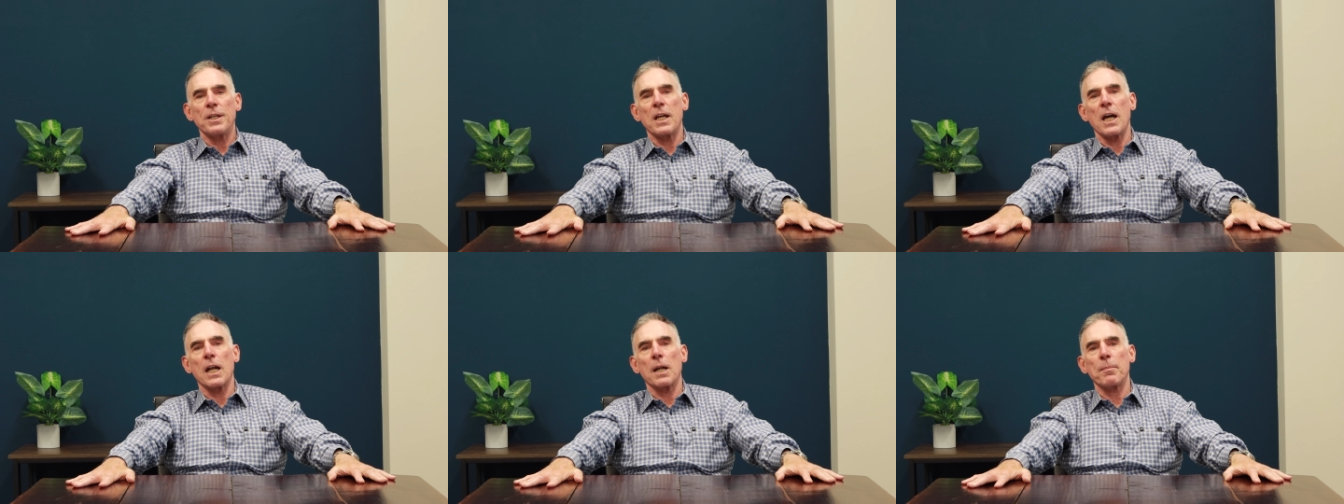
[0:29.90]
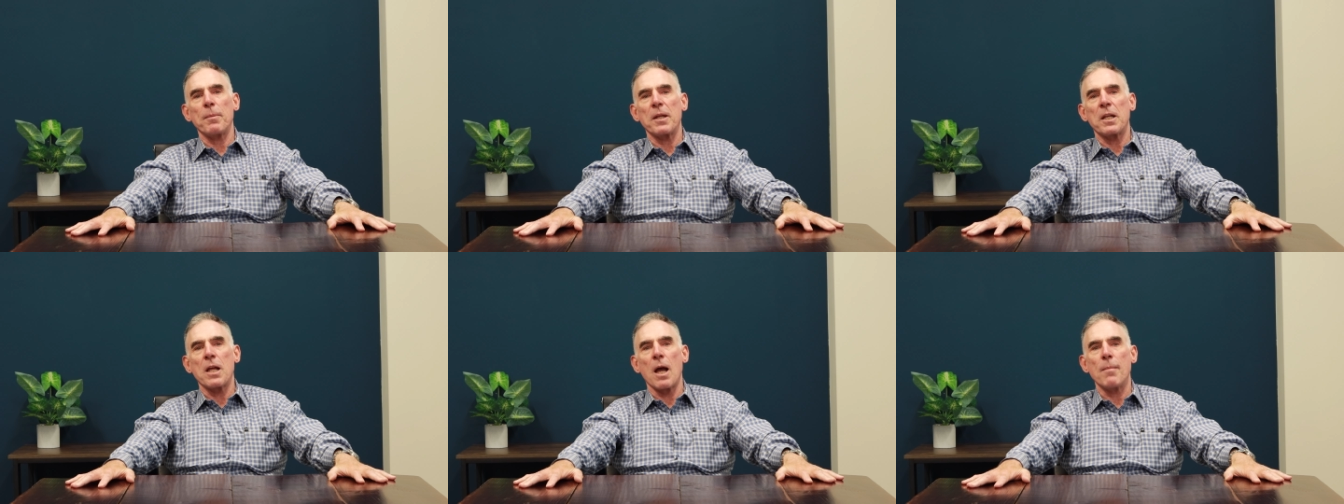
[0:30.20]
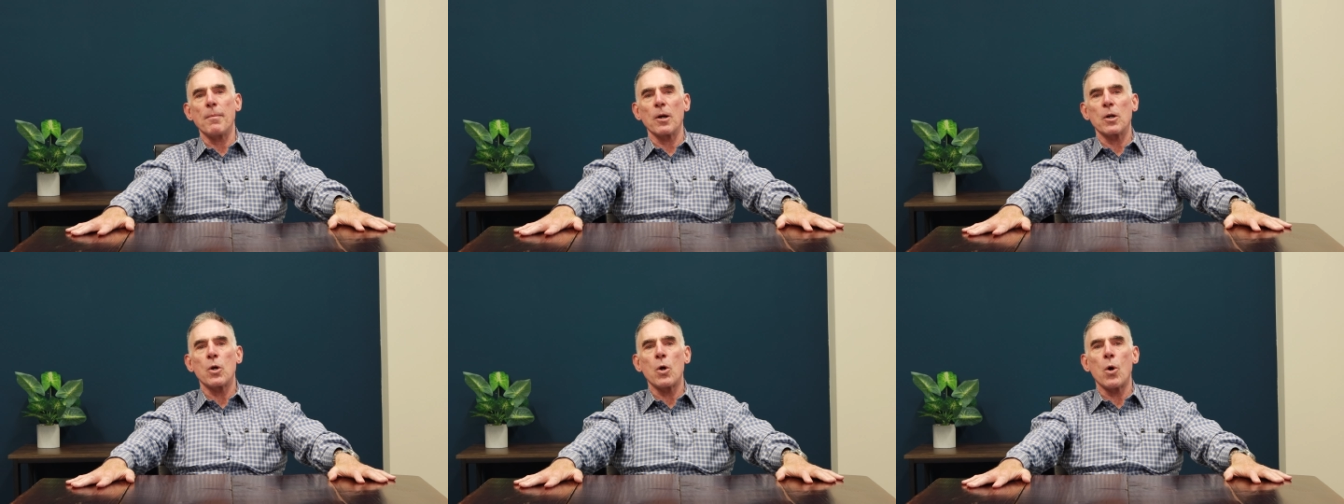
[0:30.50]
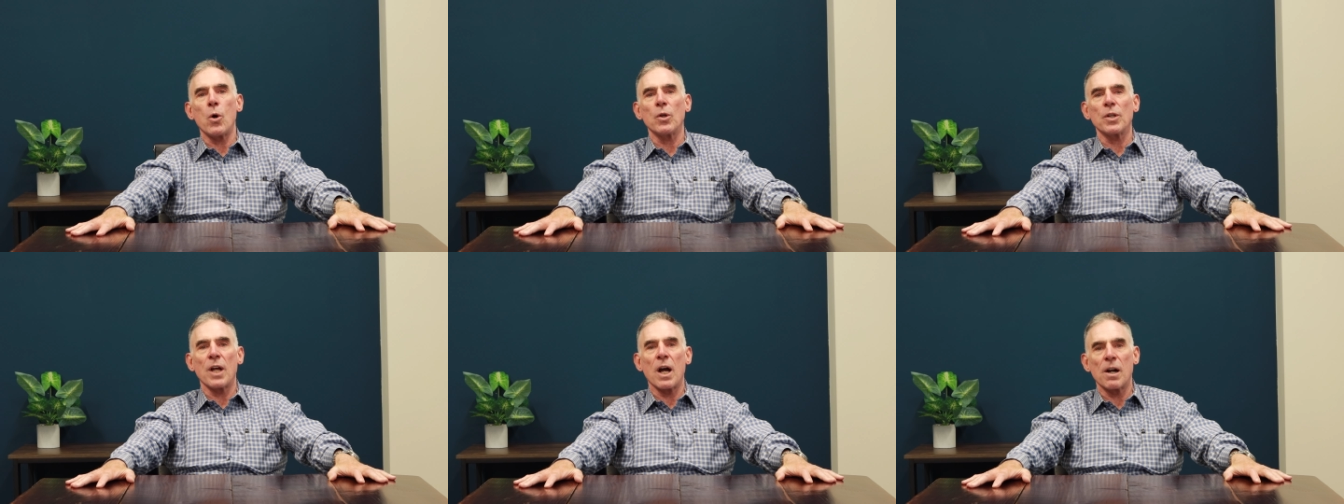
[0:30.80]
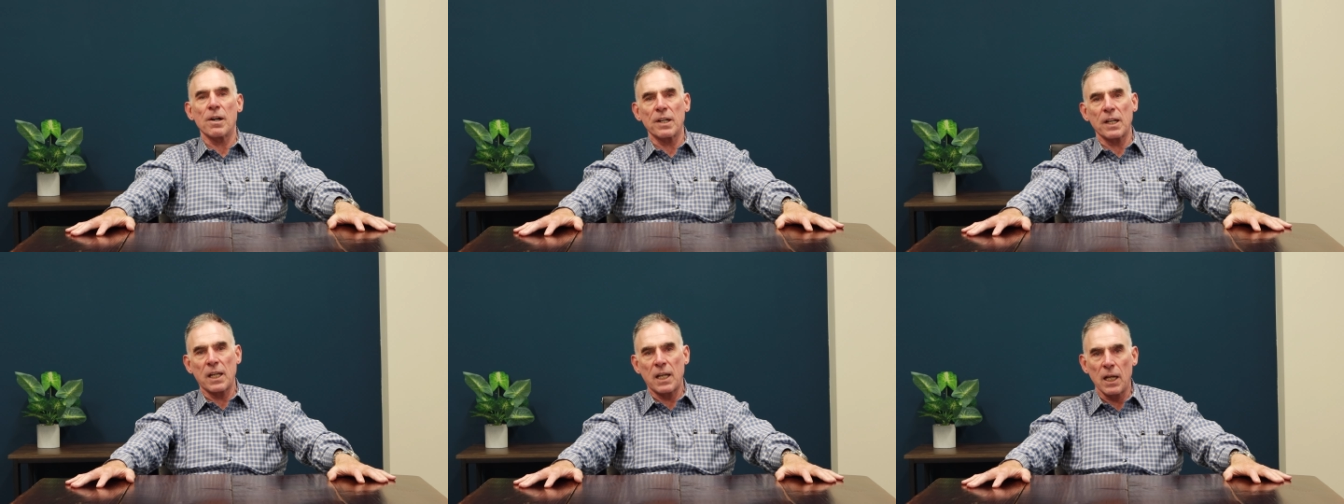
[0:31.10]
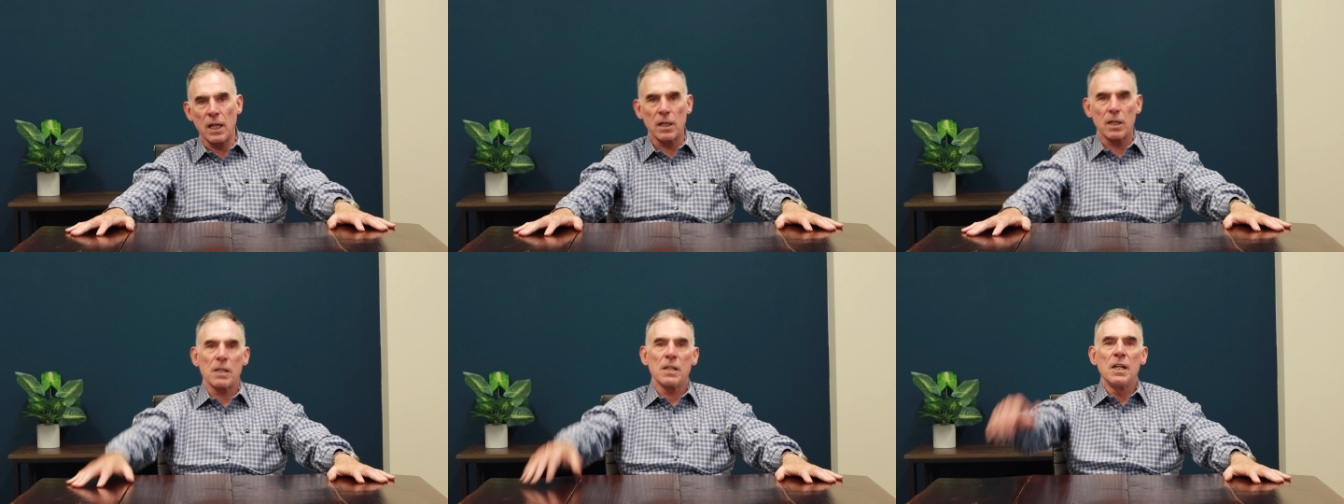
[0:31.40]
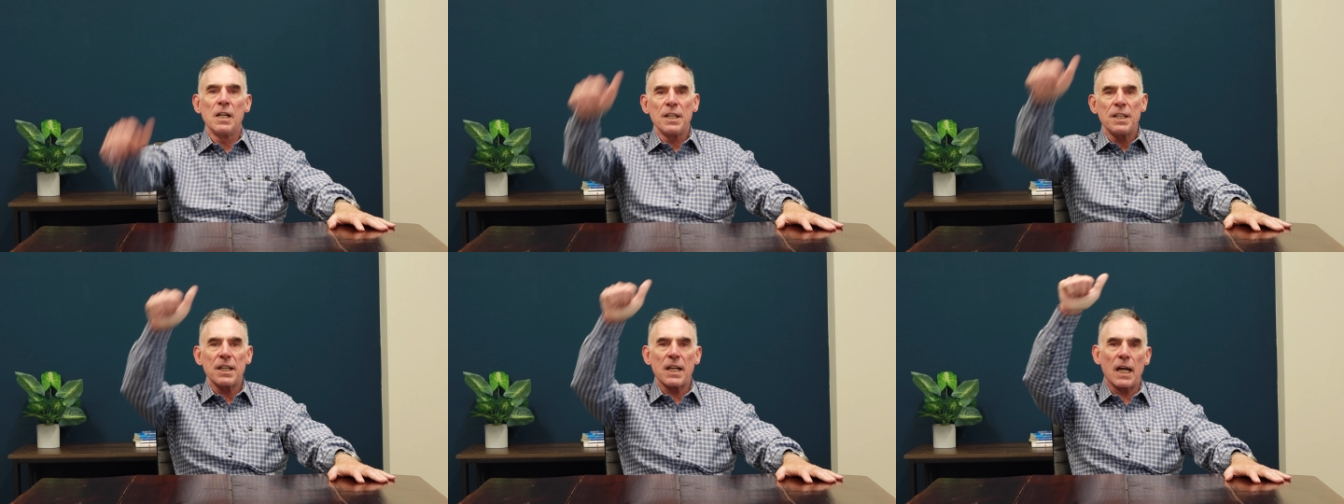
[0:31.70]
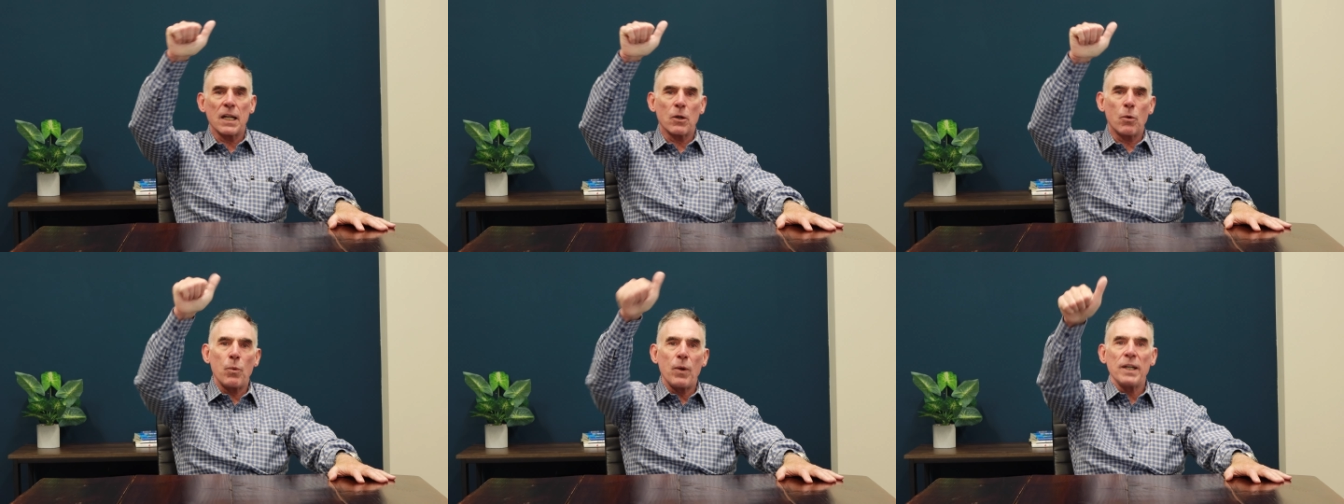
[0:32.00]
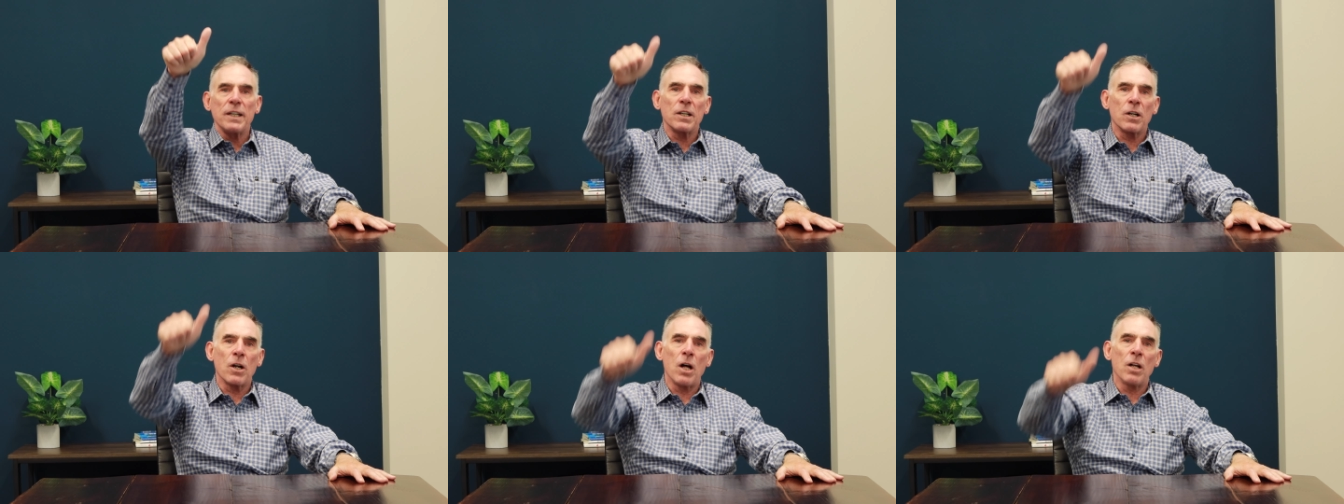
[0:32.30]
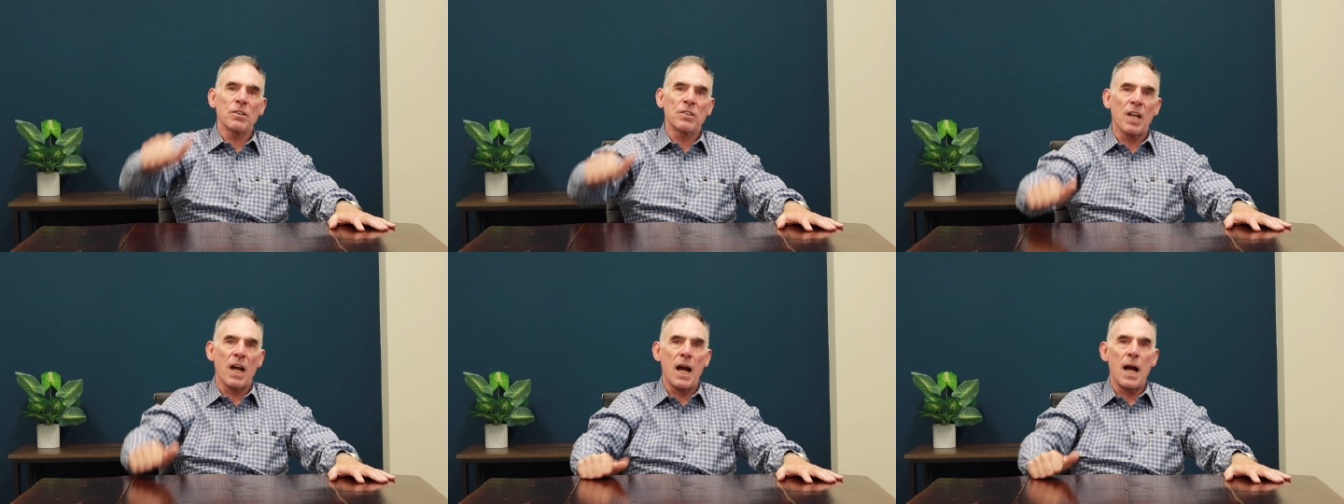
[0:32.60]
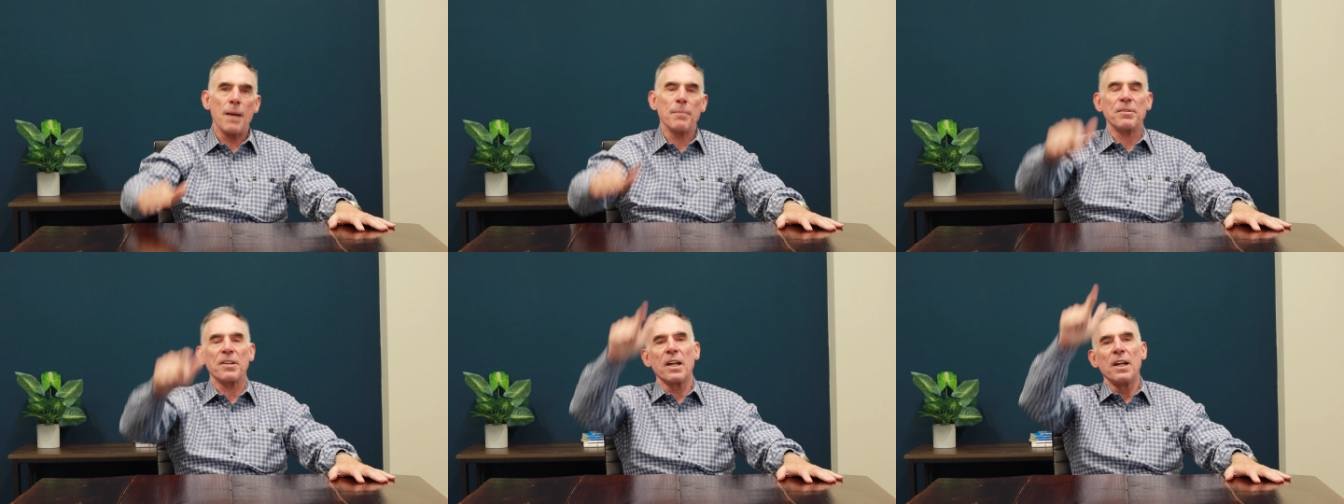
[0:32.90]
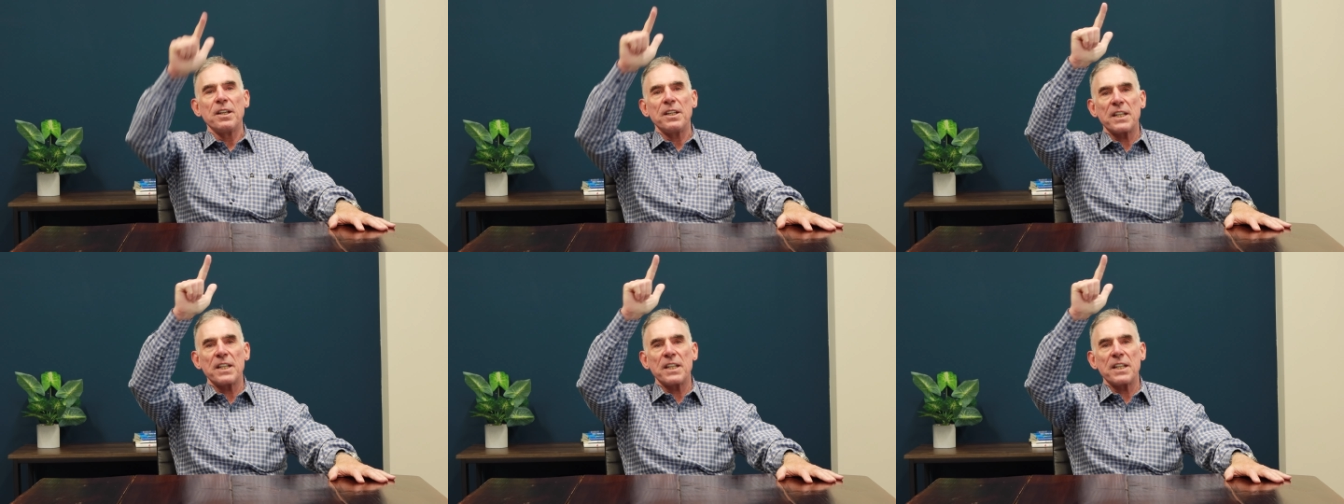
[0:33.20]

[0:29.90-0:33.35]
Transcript: You got to become a cold-hearted killer. You got to win at all times.